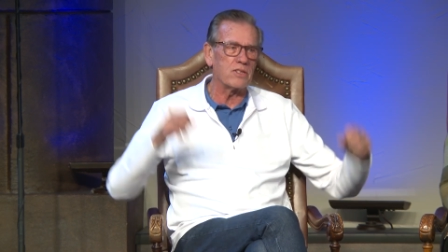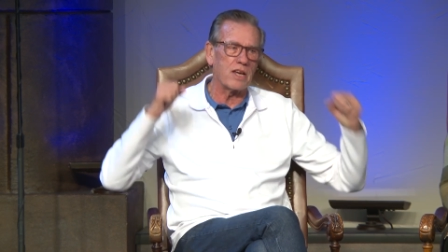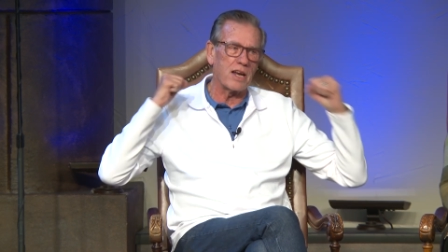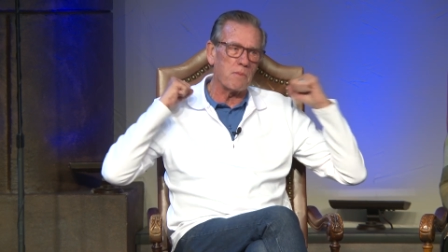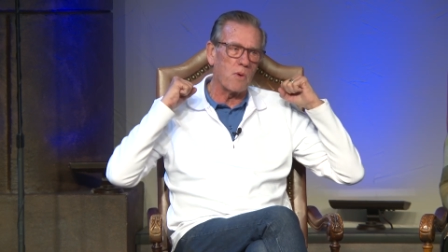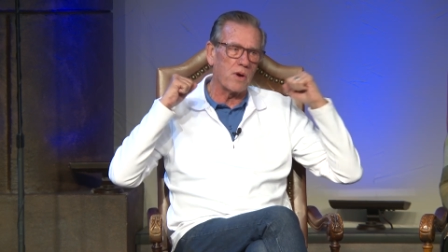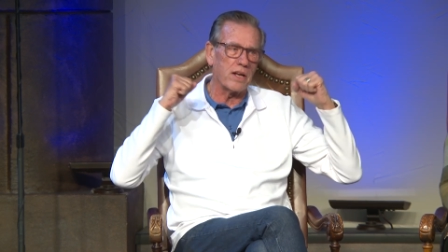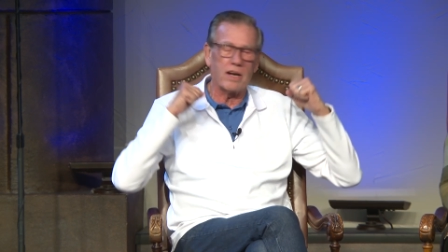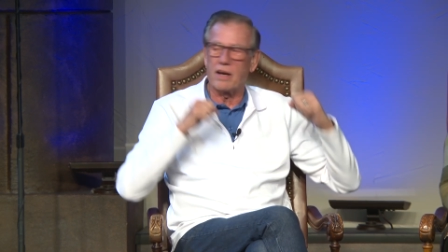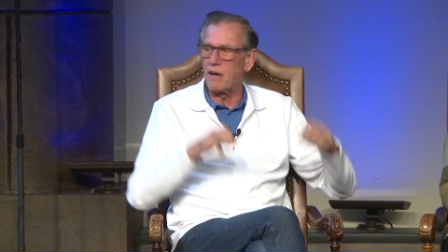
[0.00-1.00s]
Sunday
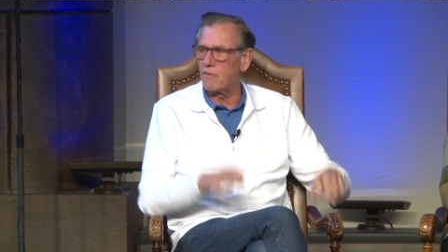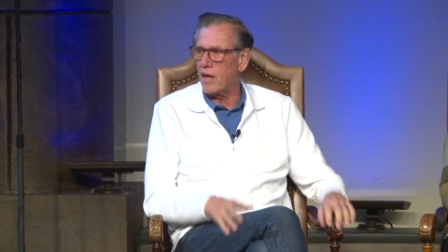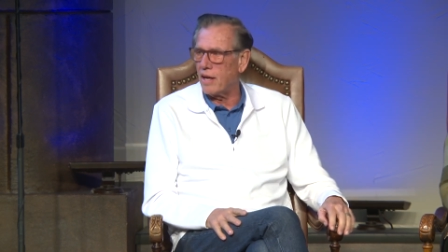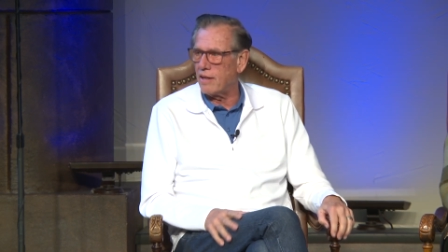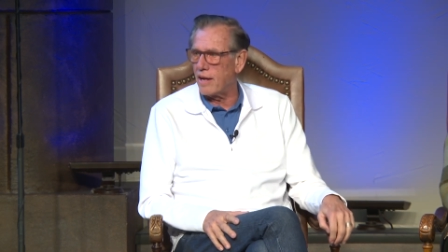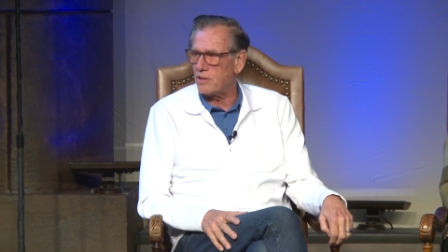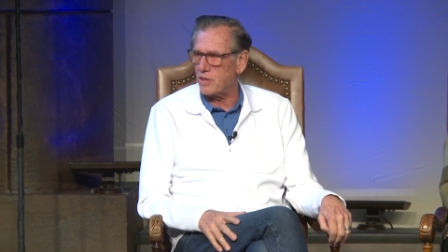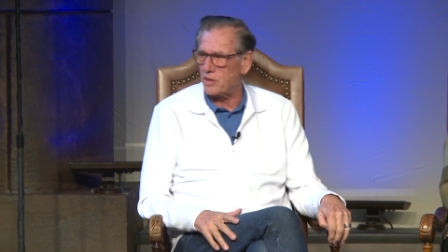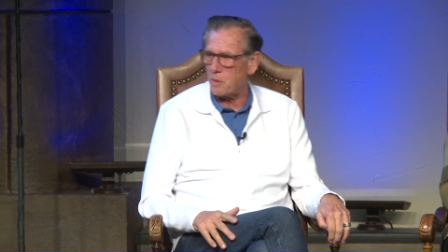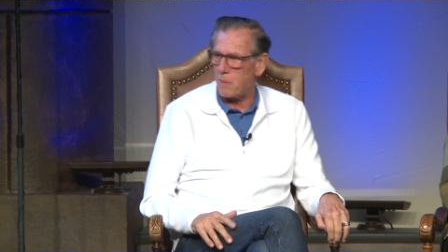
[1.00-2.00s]
morning and I've gained that
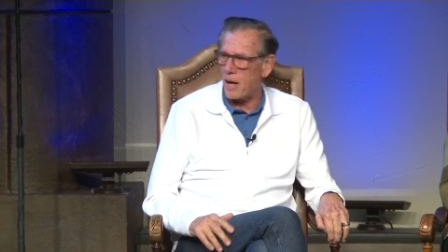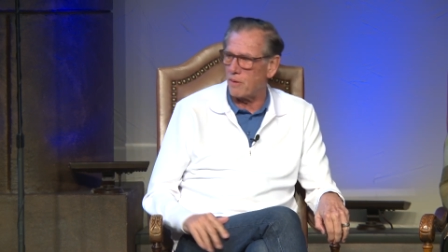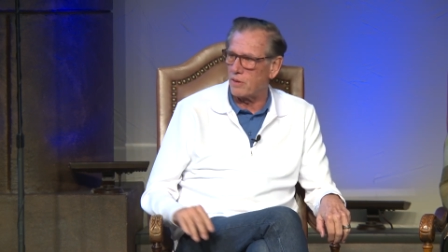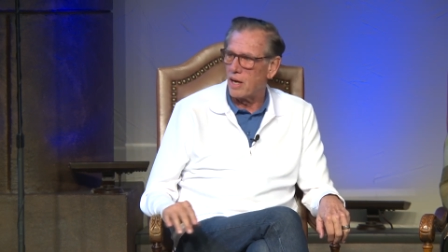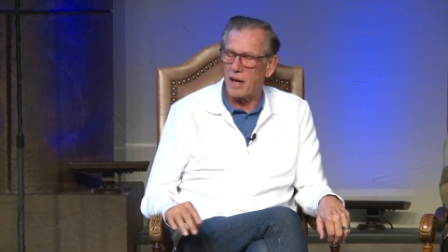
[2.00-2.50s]
60 pound.